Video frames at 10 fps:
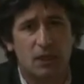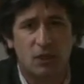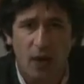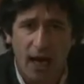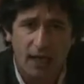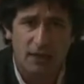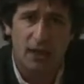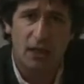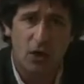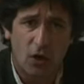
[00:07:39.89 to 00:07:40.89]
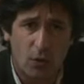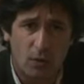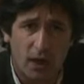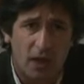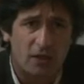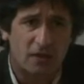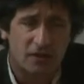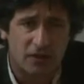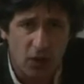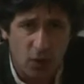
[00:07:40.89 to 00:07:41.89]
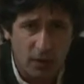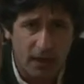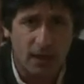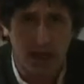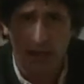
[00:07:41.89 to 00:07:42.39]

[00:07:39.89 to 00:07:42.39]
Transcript: to act alone, solely